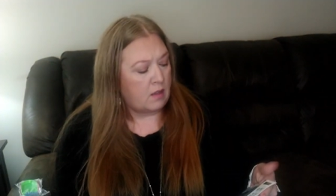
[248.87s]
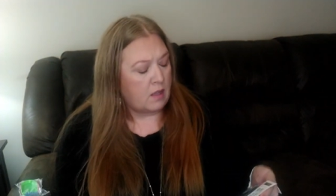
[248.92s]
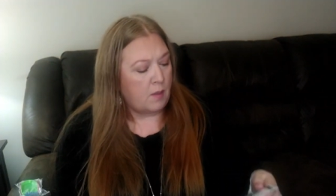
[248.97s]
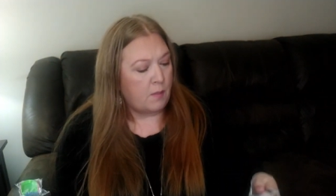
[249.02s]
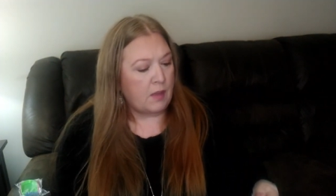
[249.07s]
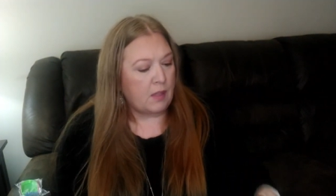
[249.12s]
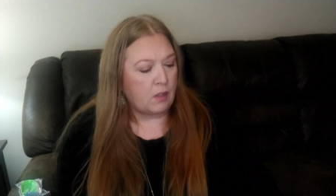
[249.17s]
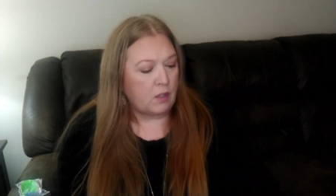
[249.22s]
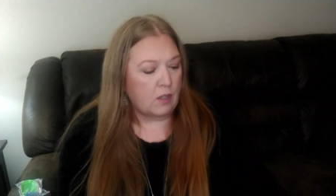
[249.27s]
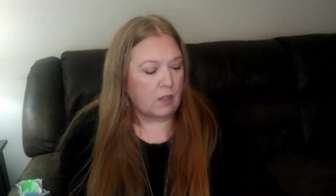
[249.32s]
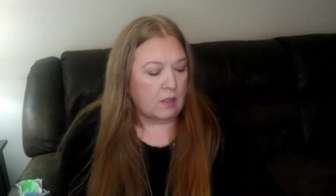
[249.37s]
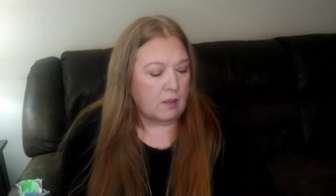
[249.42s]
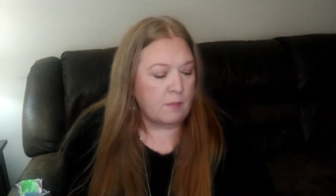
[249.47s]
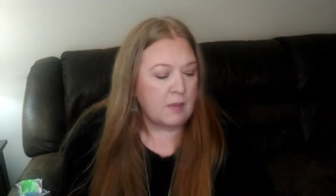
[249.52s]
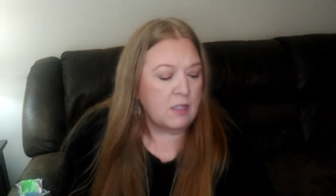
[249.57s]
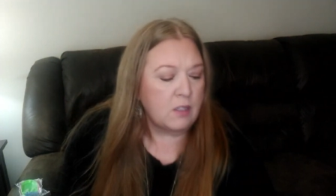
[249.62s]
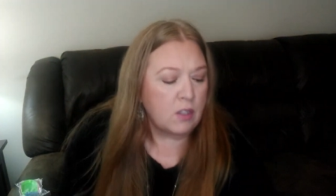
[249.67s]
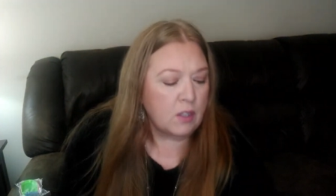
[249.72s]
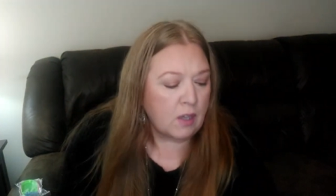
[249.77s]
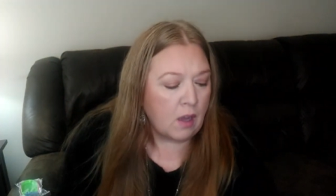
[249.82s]
let me look. Let
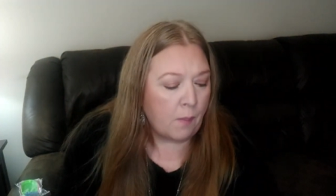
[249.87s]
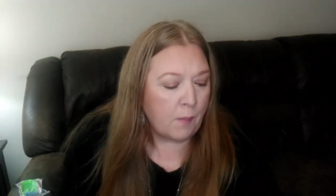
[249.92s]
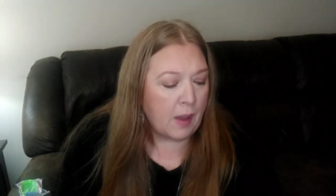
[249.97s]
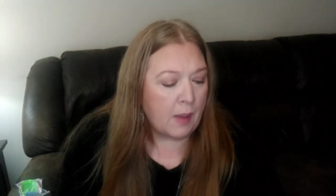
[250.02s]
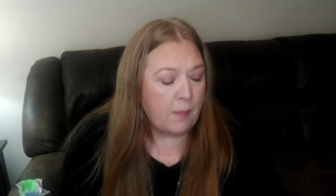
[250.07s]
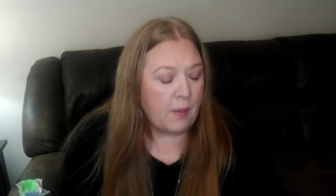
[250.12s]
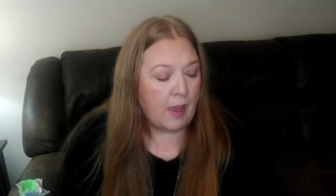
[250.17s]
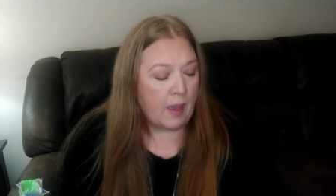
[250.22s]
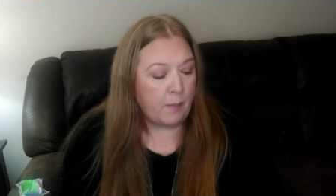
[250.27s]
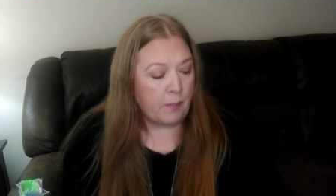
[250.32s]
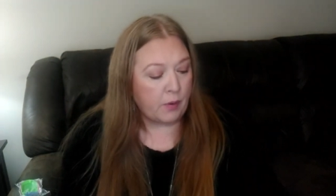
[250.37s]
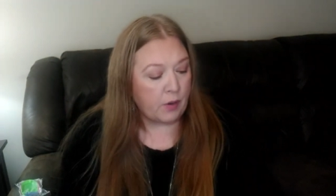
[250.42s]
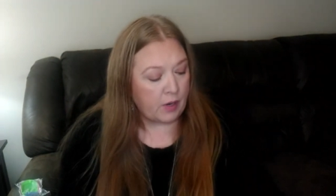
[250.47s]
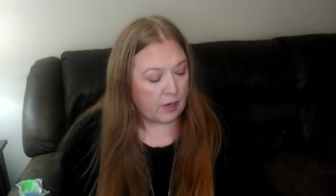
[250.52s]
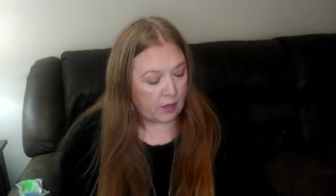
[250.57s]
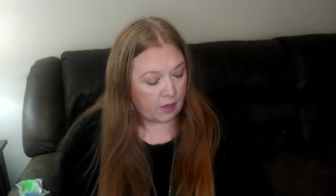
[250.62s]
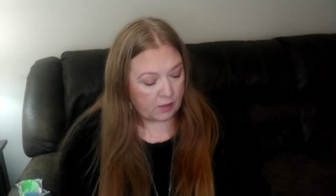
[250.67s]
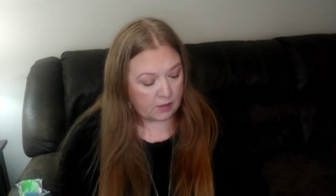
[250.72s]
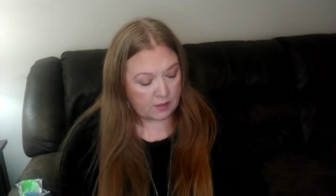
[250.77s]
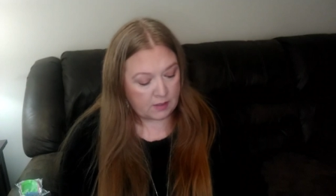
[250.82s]
me look on my paper
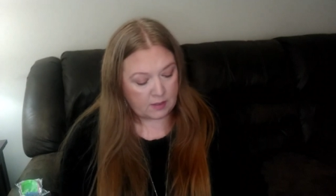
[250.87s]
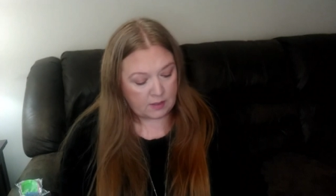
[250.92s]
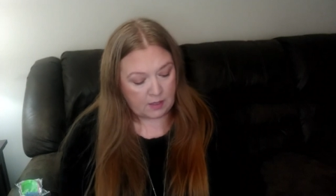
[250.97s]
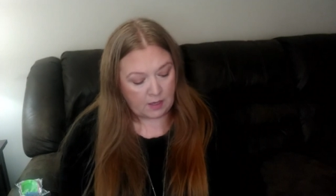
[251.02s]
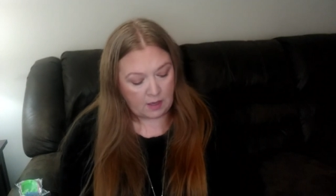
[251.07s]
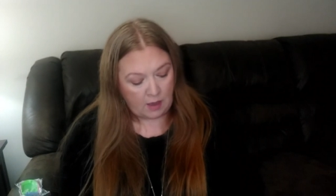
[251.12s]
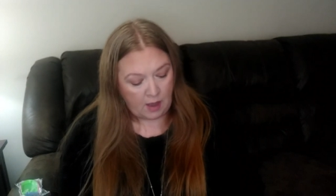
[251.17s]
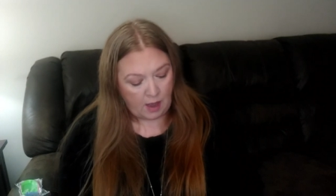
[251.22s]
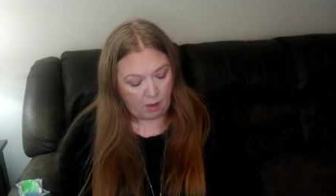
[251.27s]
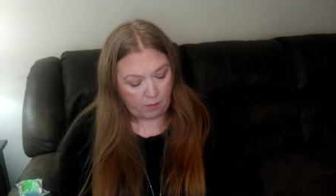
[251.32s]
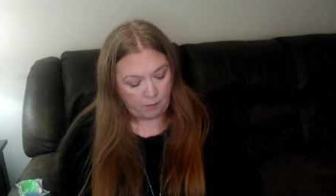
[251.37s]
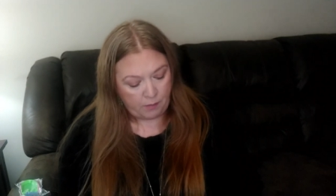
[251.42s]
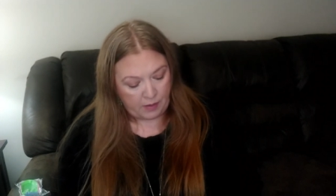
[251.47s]
here to see how